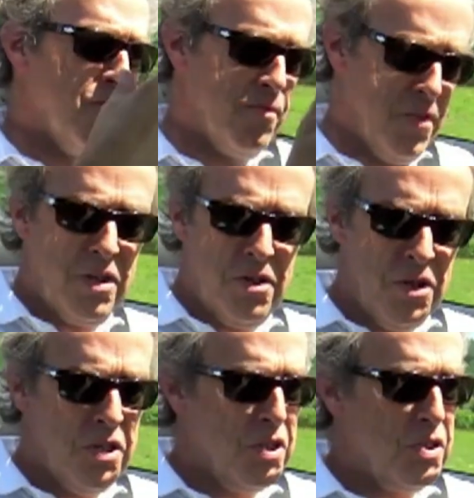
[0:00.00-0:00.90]
Thank
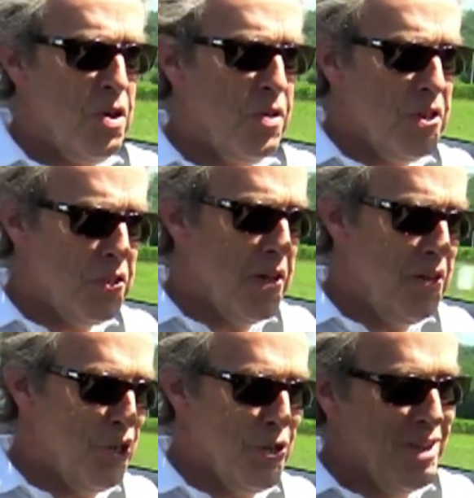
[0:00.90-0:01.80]
goodness it's got this
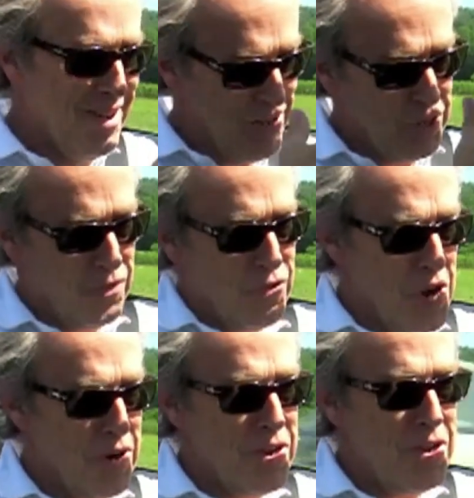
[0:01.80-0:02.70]
engine, this
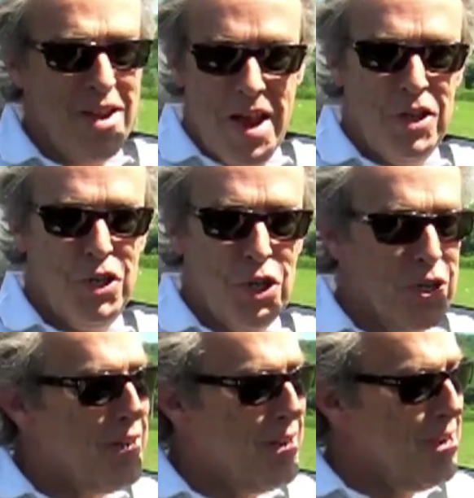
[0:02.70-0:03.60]
Ferrari
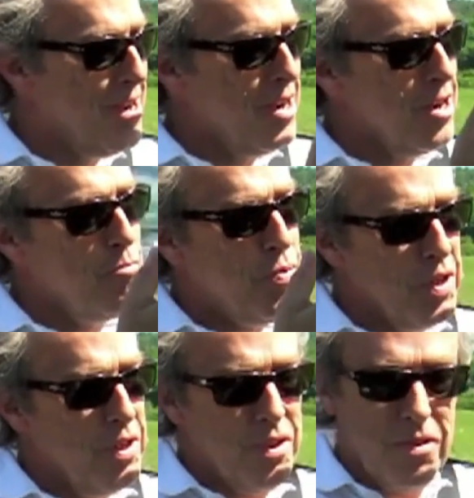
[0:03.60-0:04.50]
engine,
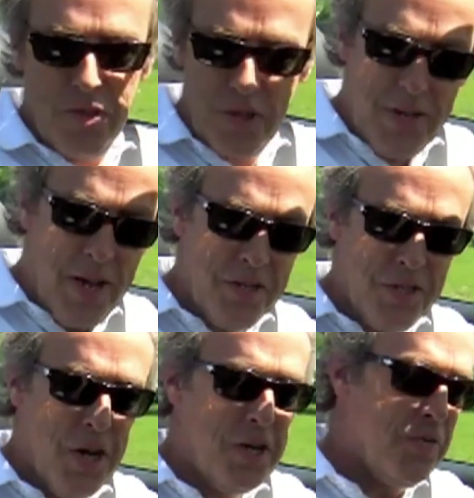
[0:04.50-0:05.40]
but the
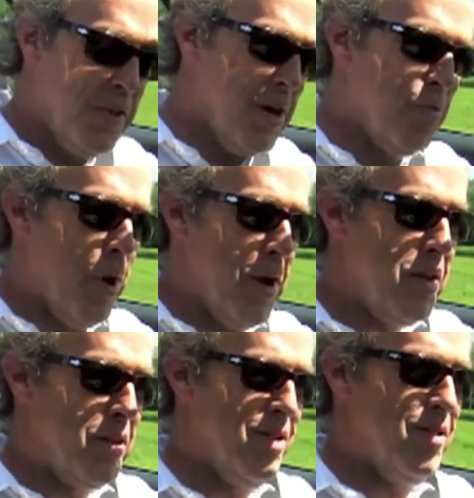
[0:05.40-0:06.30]
downside of that
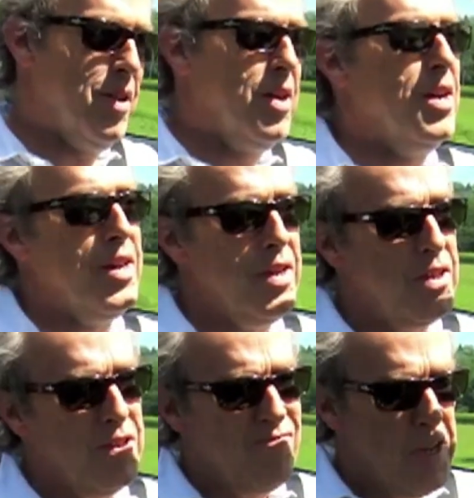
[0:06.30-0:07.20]
weight
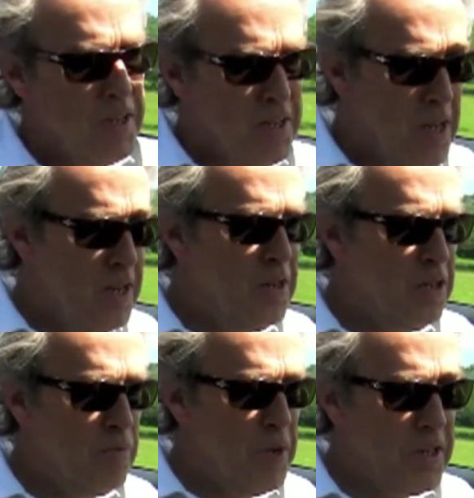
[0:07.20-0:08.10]
is it's a
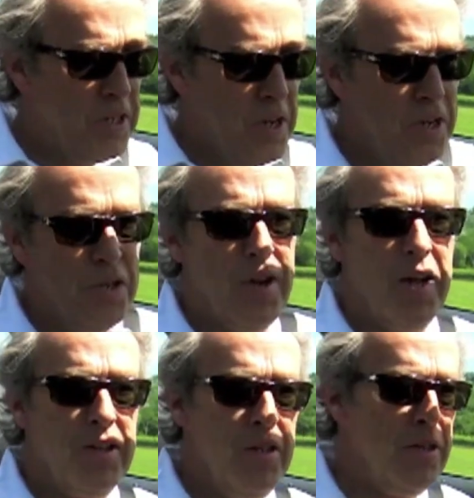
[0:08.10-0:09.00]
little bit slow to
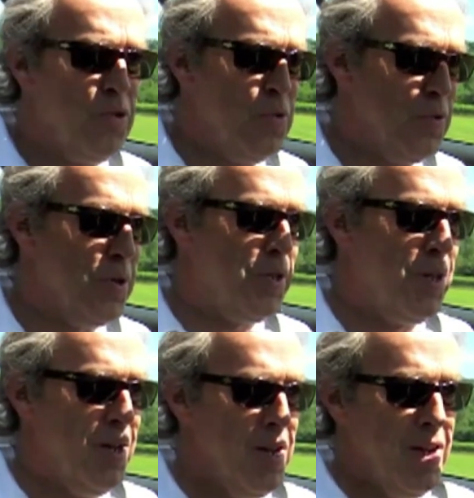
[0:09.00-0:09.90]
react in the corners,
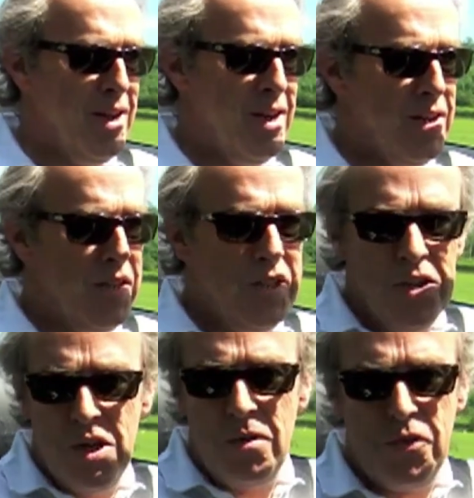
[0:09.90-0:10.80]
and it
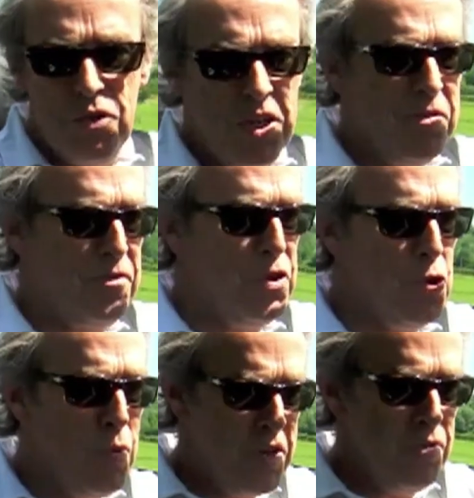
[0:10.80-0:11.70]
doesn't half drink
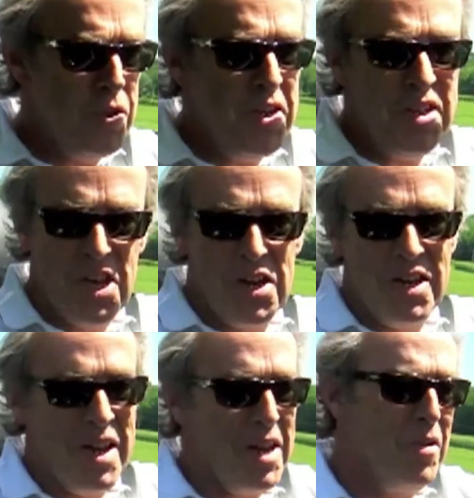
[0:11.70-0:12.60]
fuel. When you're really
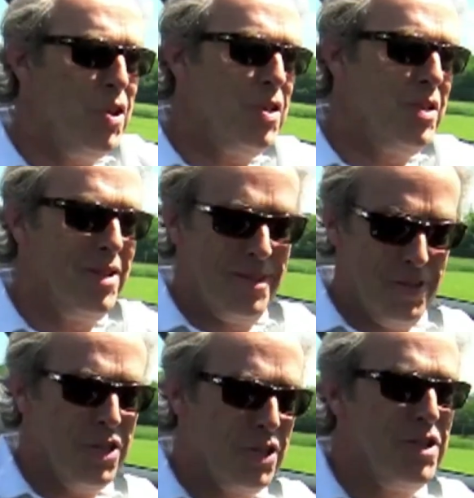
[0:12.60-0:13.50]
gunning it,
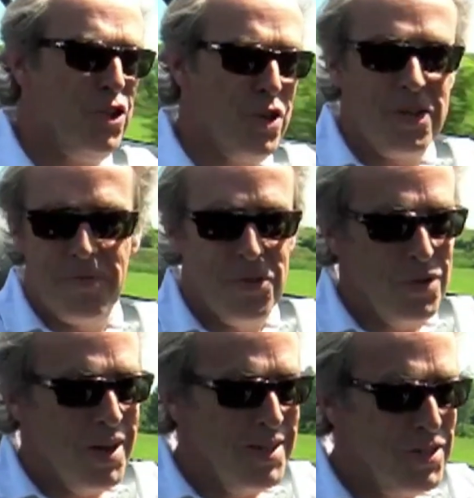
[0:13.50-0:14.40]
this can drink
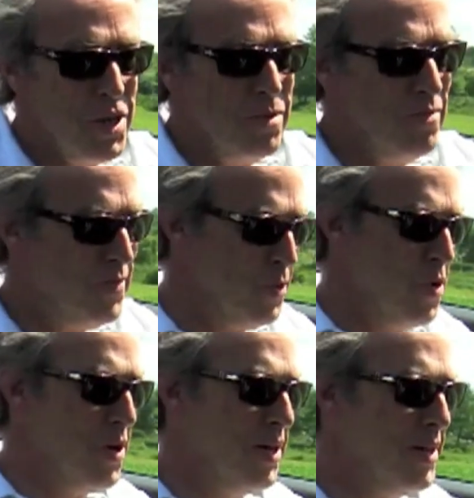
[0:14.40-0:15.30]
fuel like there's no tomorrow.